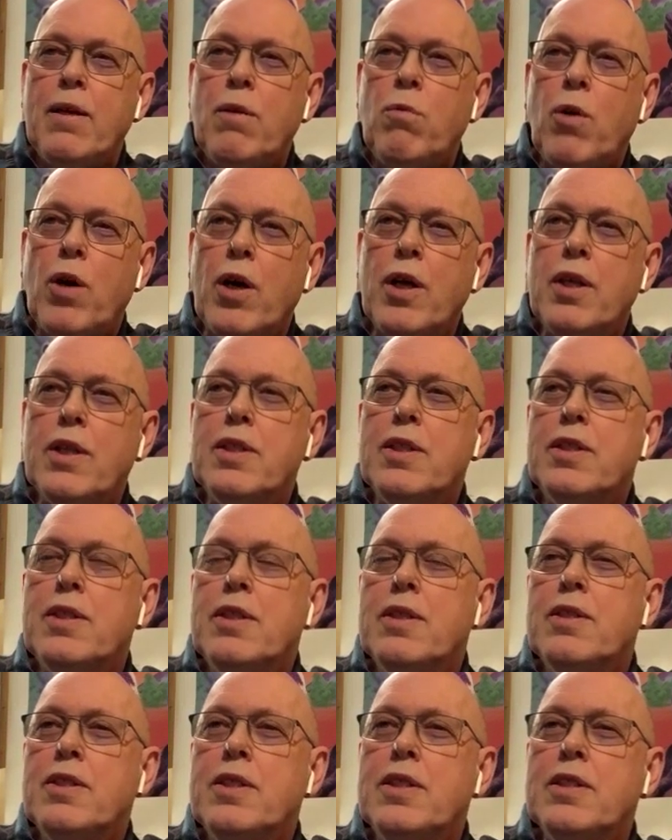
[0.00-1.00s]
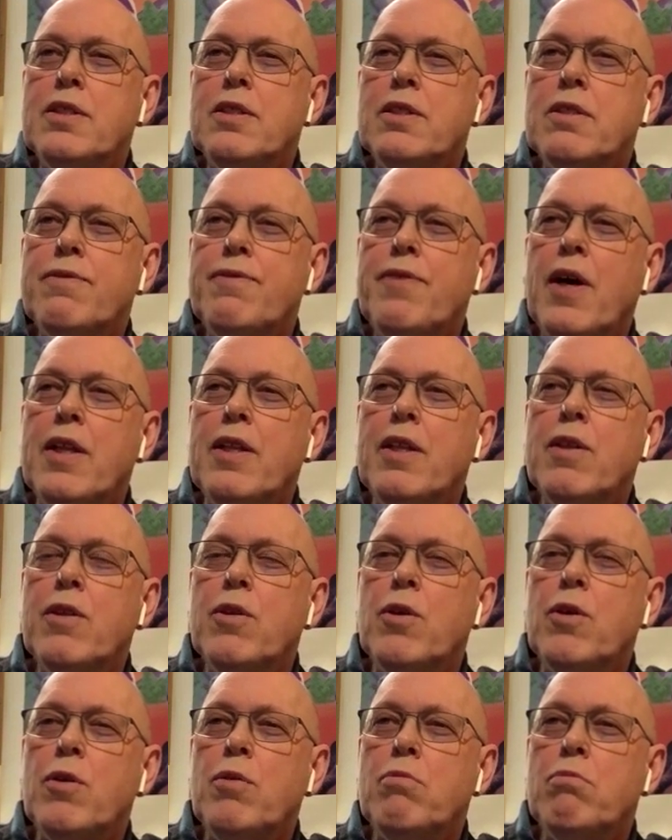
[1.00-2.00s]
why this
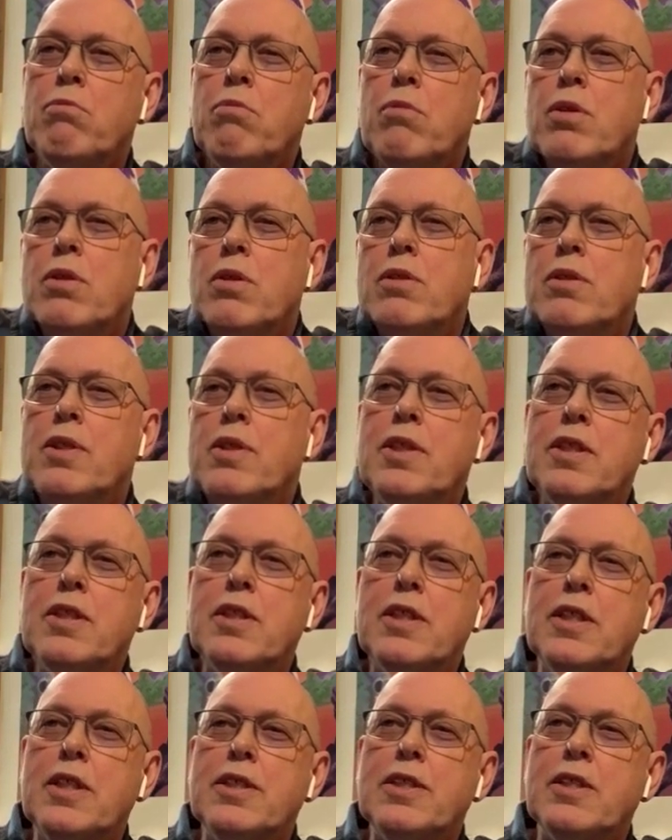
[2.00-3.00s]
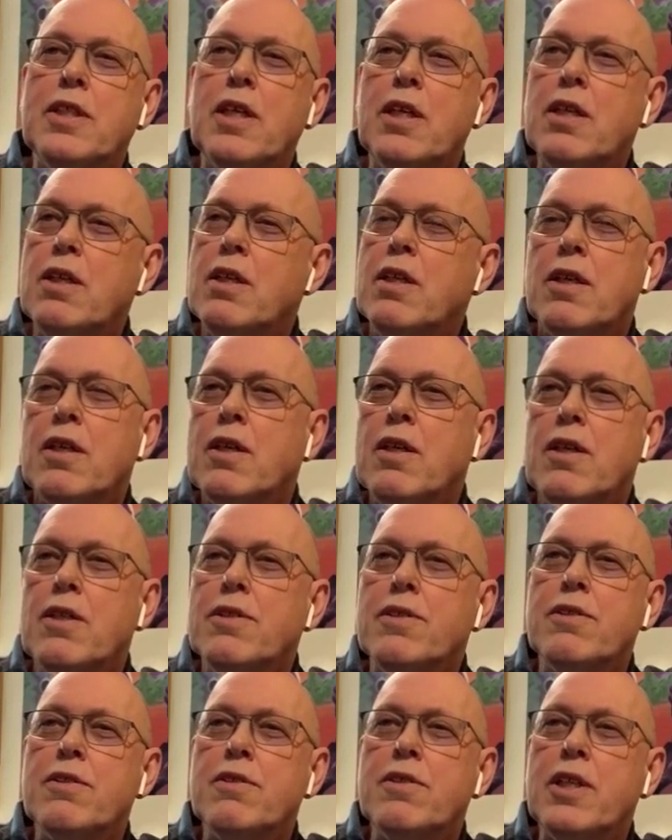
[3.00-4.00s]
Phantom uh, interest, I, I
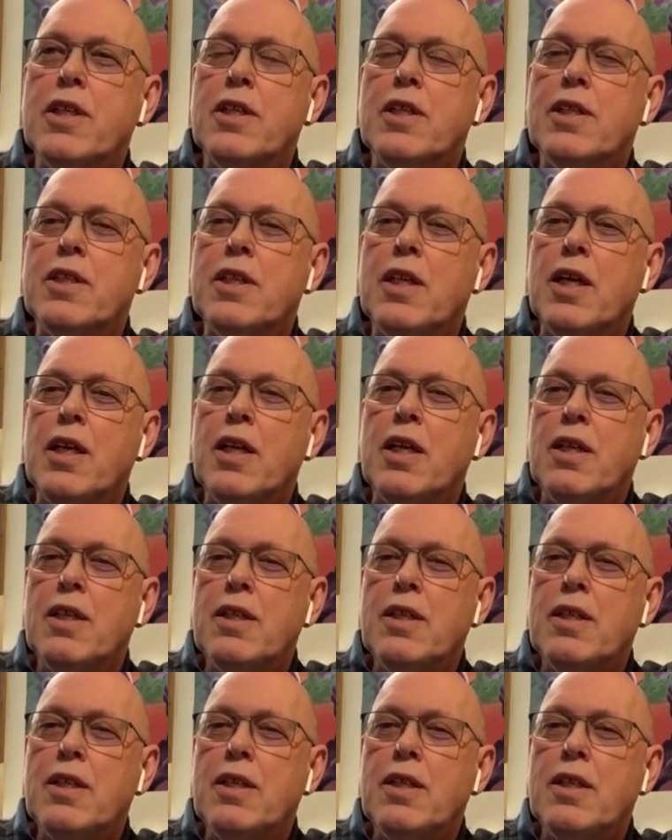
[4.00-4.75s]
can't really tell.